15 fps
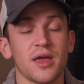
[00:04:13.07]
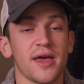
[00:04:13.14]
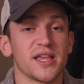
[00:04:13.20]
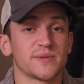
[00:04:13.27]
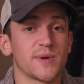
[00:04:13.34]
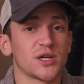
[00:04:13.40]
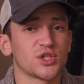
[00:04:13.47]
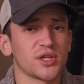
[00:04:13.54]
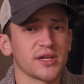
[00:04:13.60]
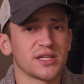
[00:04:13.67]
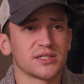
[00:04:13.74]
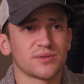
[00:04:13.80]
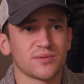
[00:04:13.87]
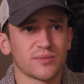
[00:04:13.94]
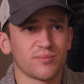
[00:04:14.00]
especially
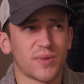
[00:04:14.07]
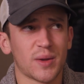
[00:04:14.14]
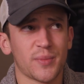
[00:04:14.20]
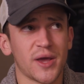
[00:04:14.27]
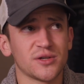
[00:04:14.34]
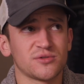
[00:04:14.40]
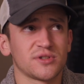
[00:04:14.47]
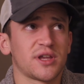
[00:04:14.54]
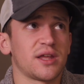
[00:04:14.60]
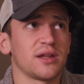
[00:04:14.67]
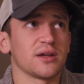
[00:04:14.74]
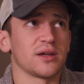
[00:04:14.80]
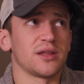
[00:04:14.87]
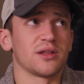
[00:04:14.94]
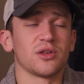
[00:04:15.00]
as my pace was
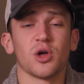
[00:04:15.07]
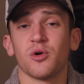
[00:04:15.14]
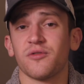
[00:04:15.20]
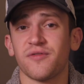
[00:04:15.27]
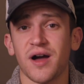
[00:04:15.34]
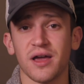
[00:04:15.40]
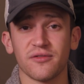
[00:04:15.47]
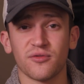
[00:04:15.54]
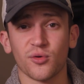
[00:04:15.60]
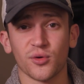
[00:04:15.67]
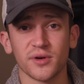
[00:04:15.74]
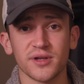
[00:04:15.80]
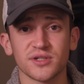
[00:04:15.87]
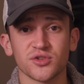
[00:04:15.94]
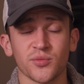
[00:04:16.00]
getting in the low
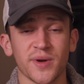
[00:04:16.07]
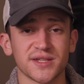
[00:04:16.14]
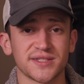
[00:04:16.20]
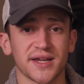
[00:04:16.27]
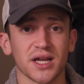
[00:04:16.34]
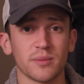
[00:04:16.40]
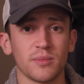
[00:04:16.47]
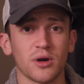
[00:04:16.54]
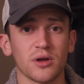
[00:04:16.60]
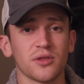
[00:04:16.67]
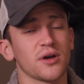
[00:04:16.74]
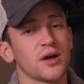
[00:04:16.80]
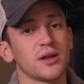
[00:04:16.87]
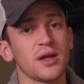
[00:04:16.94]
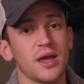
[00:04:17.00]
540s for my second
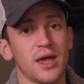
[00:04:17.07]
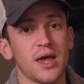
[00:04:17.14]
marathon.